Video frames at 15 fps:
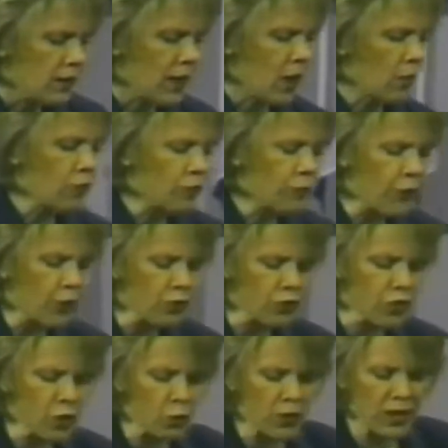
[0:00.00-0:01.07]
Now, the
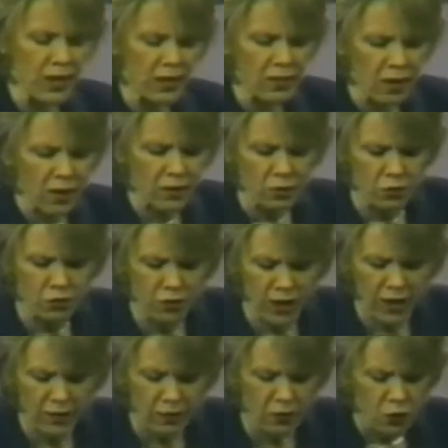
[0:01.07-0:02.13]
first thing we need to
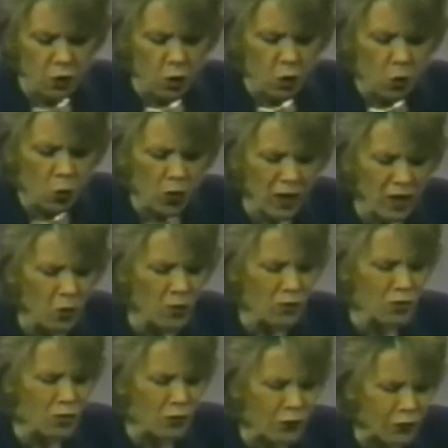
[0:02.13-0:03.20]
understand is where
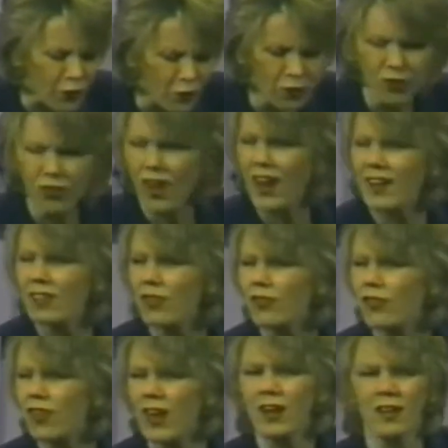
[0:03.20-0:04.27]
was the first signs
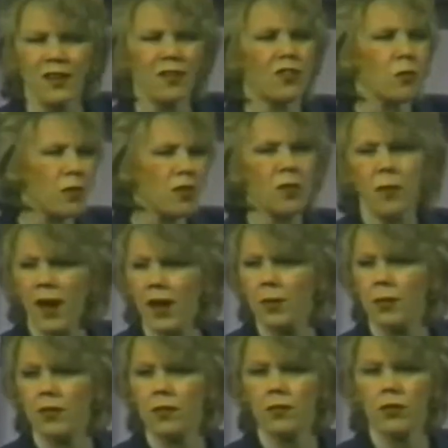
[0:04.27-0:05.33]
of Satanism in the
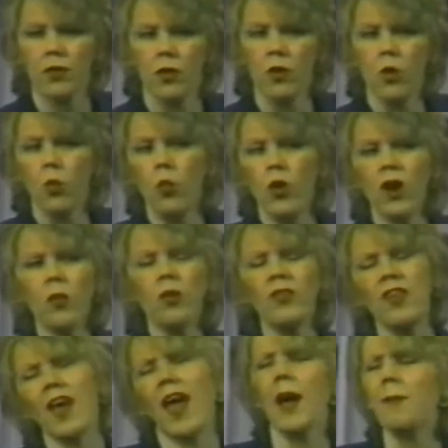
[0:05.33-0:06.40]
Bible? Where were the